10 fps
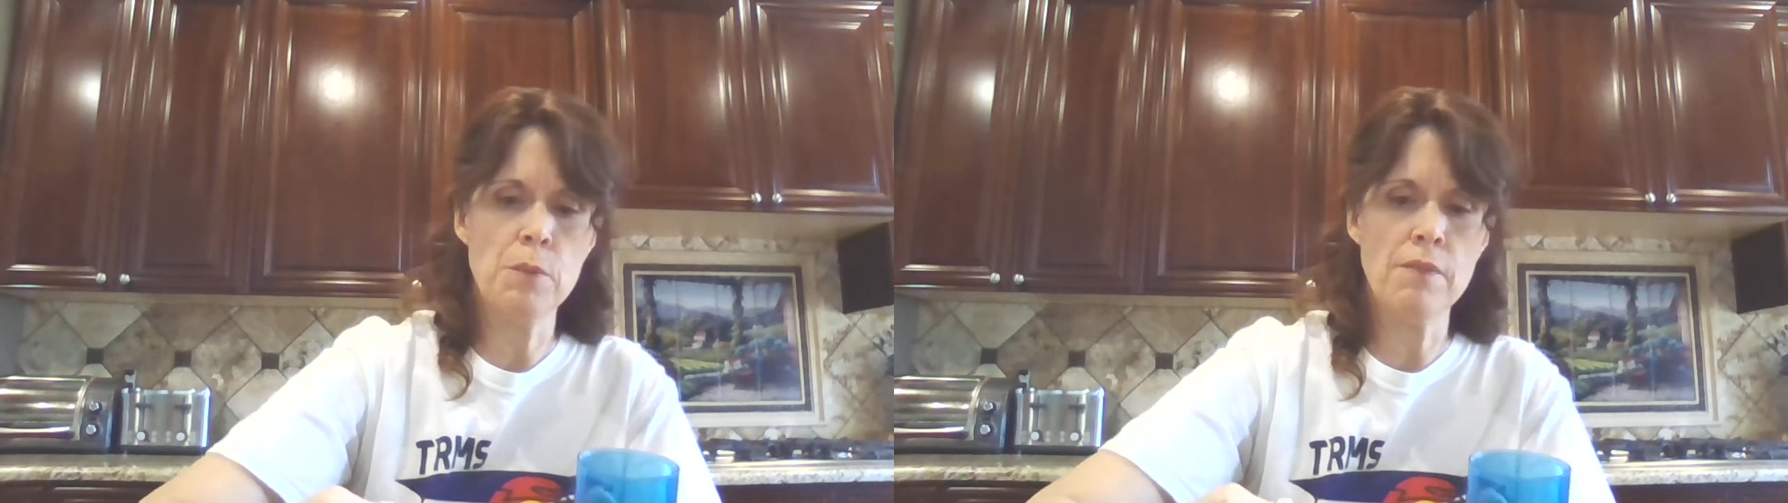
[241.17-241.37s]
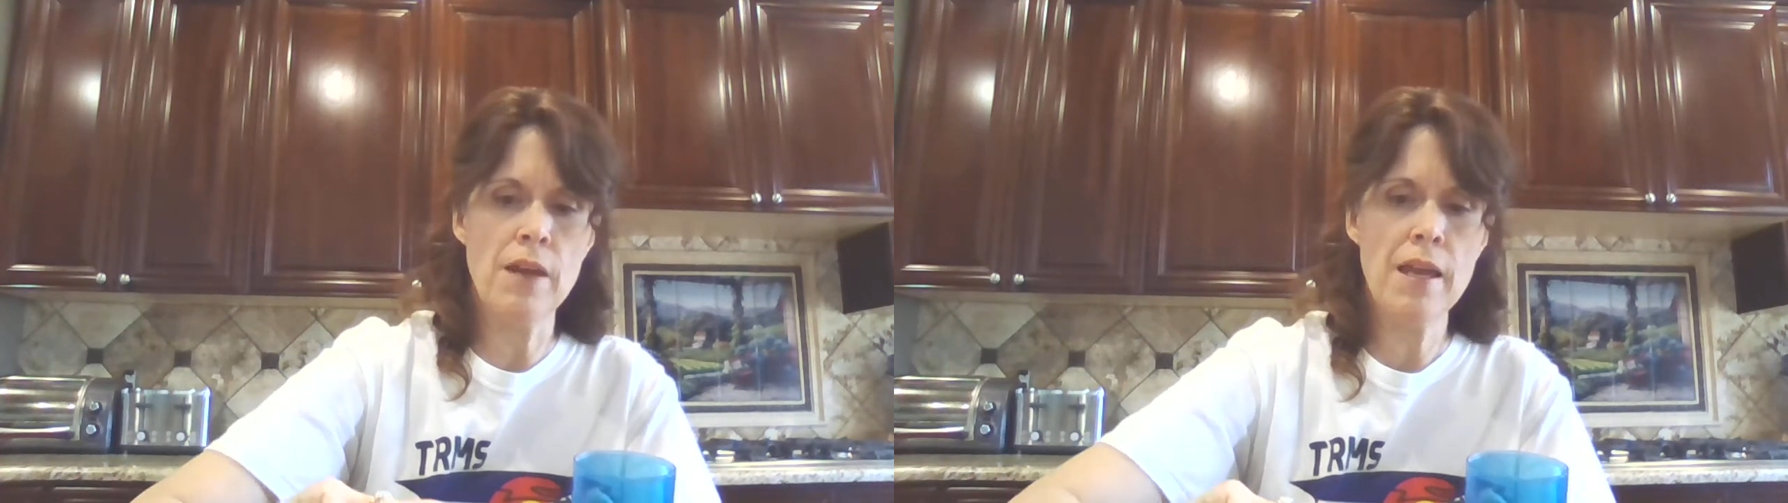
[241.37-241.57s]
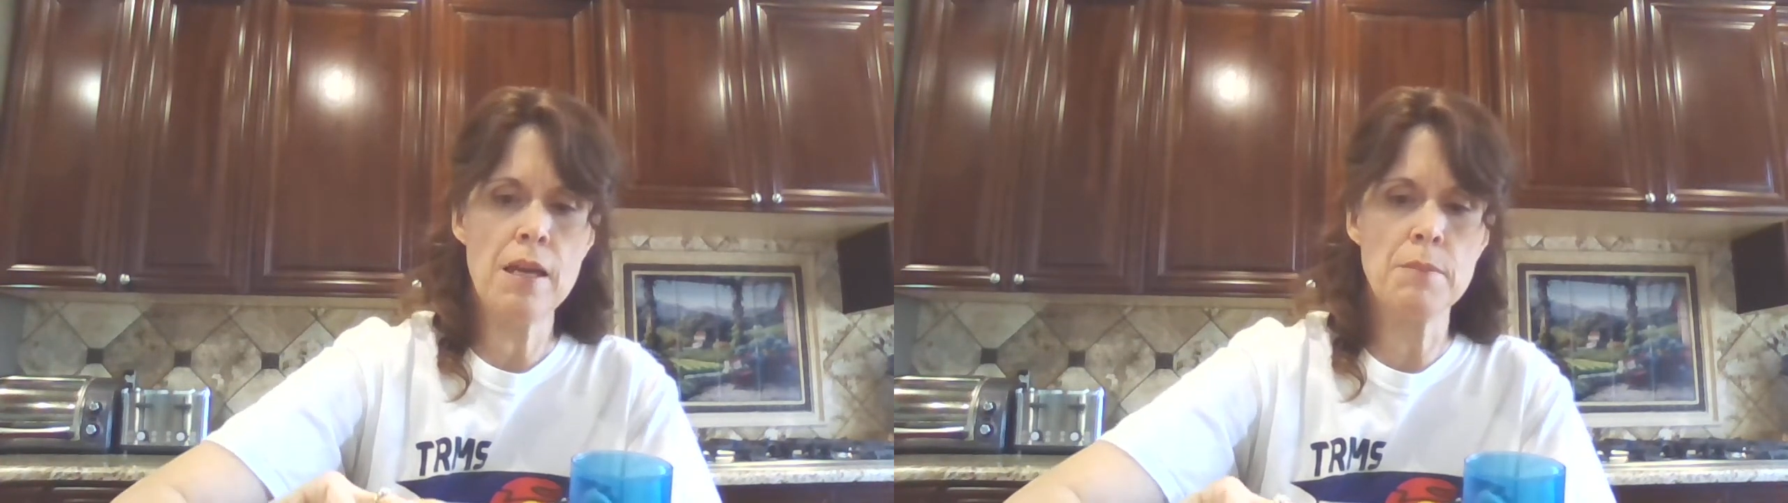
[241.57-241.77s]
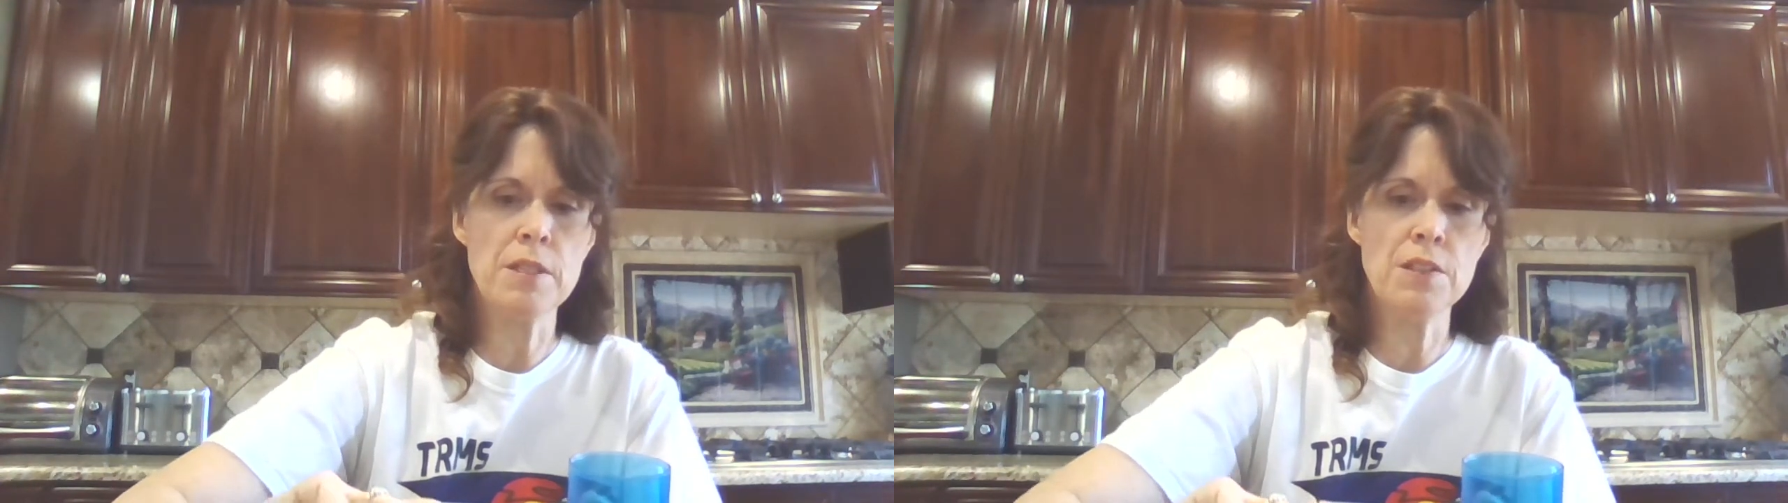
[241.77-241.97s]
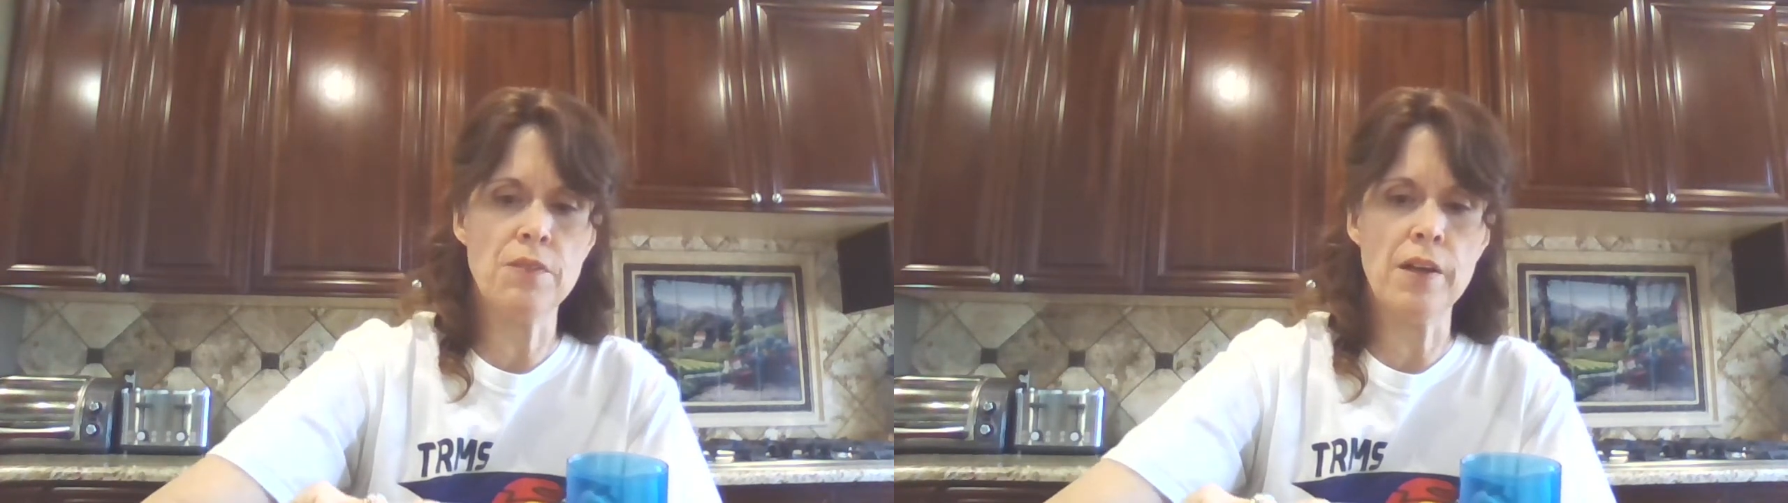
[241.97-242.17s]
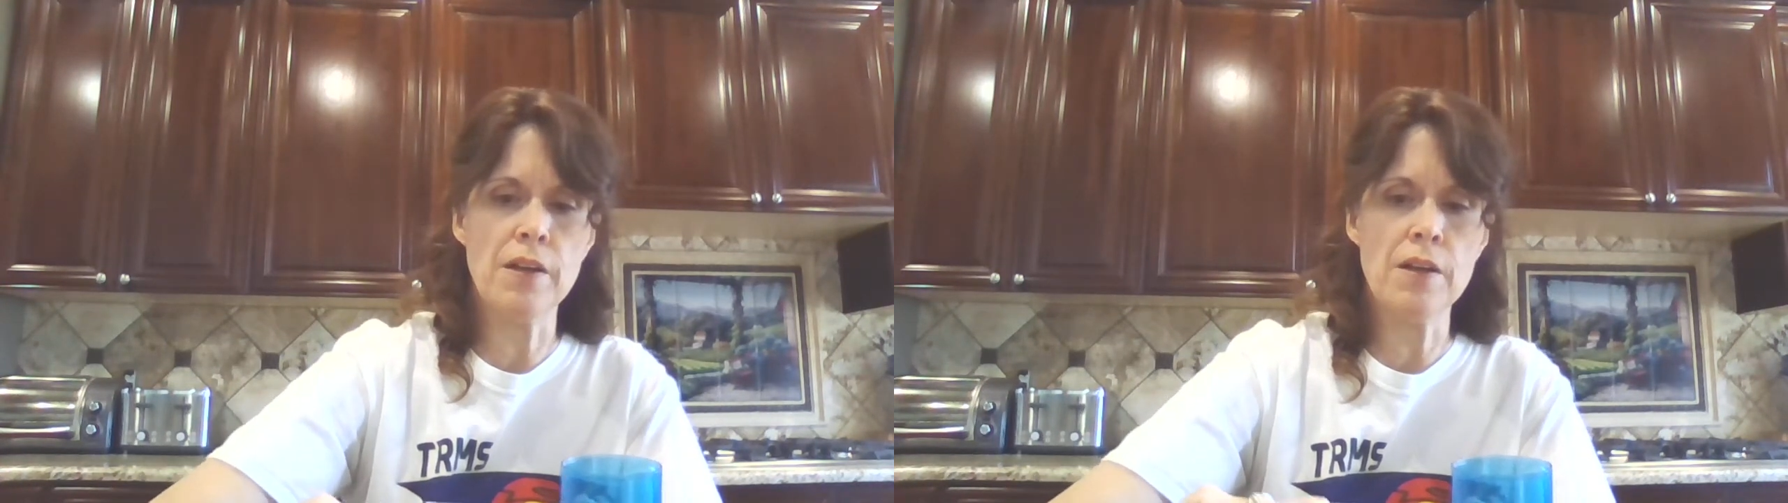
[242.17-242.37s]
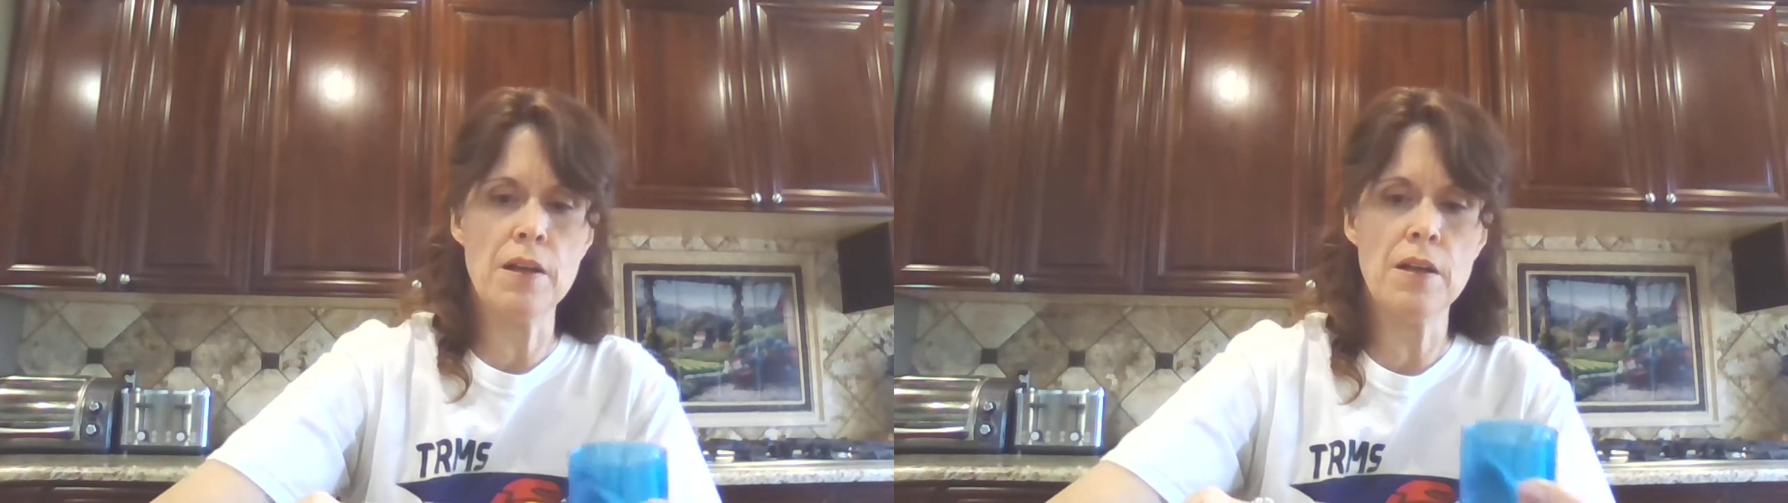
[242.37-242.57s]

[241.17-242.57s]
of a hemisphere